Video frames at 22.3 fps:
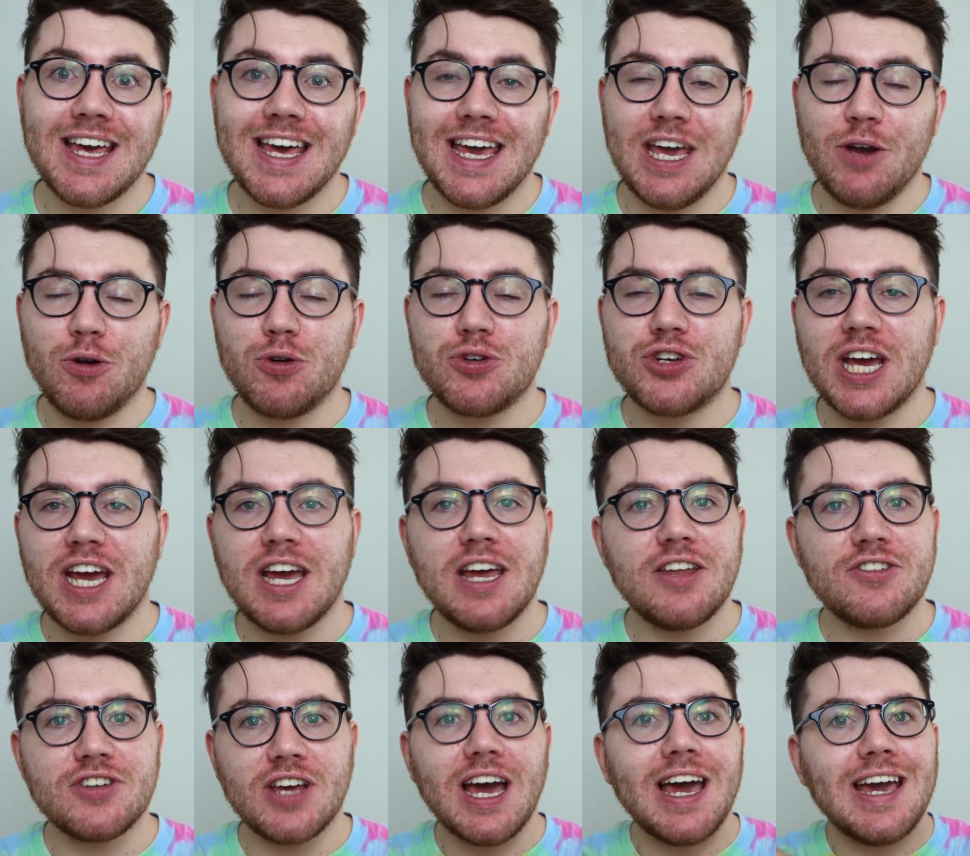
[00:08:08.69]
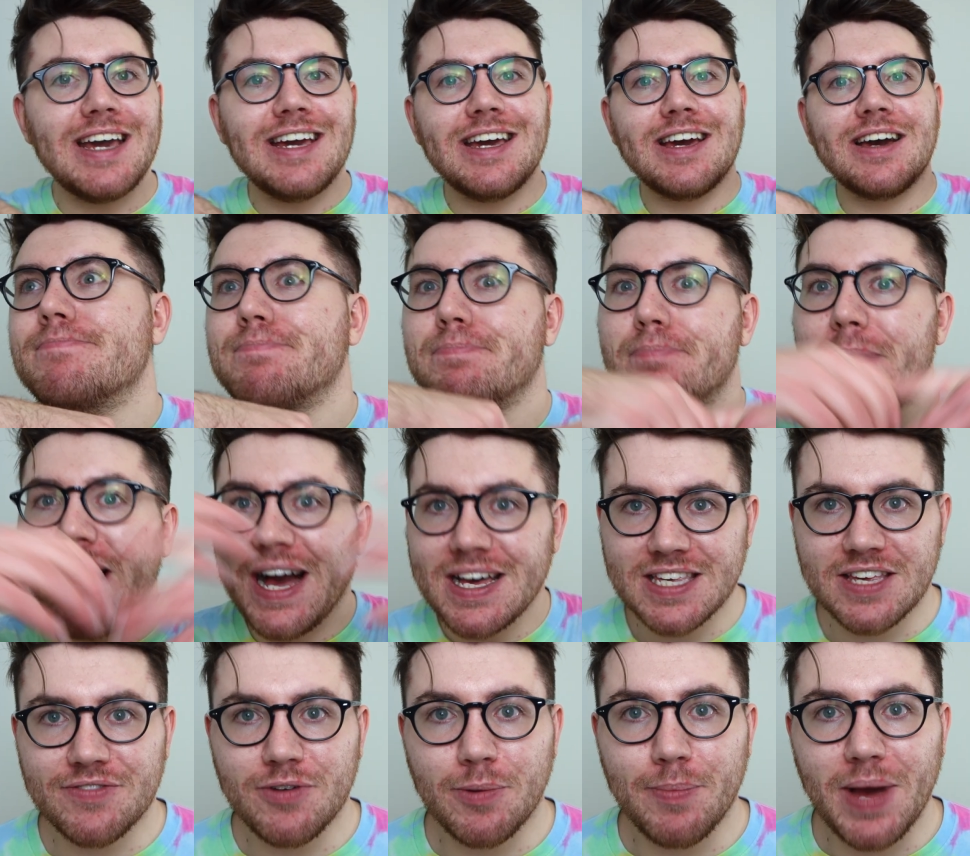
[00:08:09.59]
It will change a
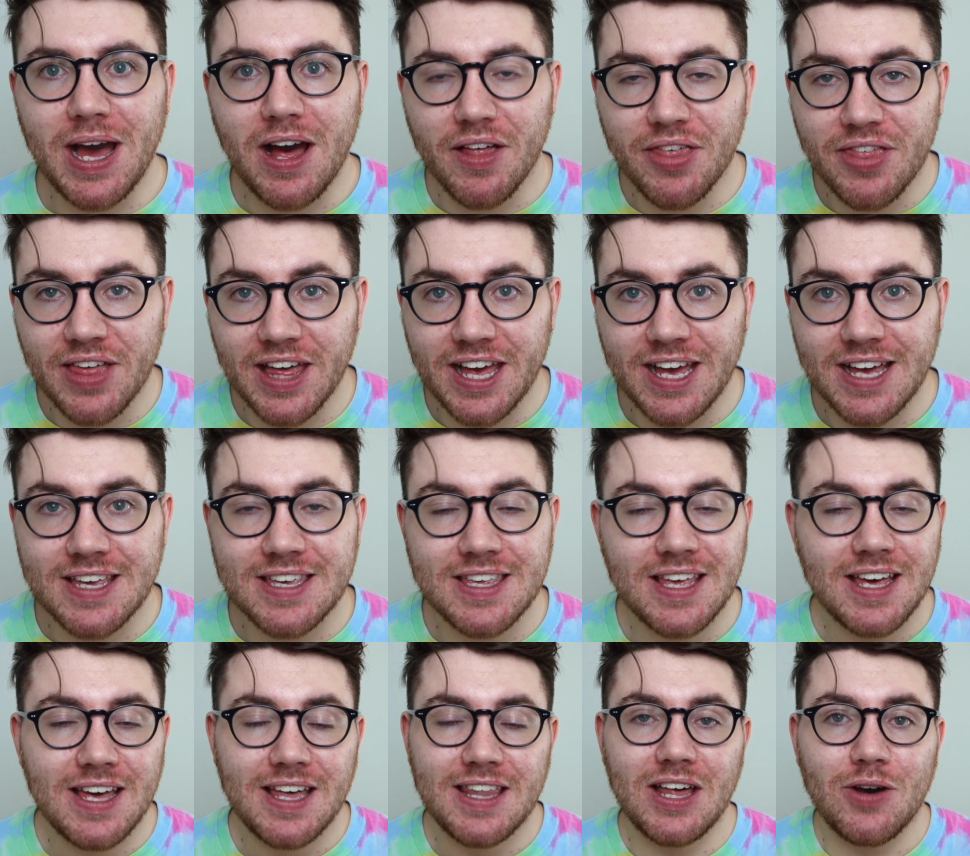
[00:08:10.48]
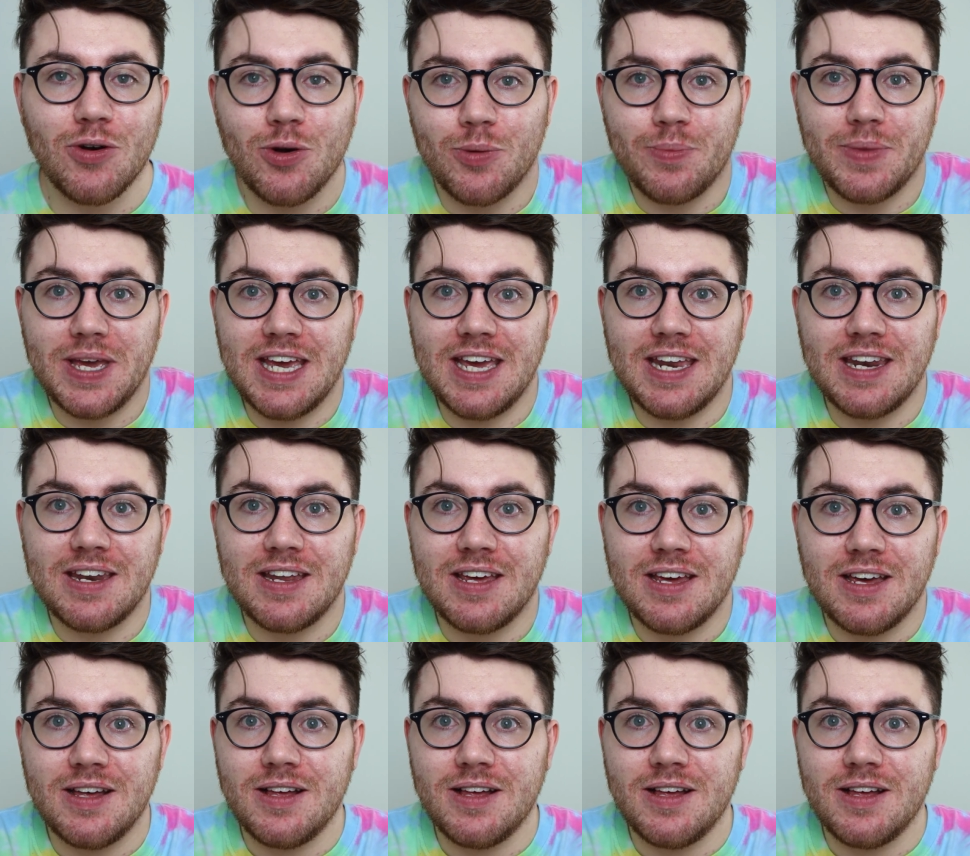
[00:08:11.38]
massive amount of things that will mean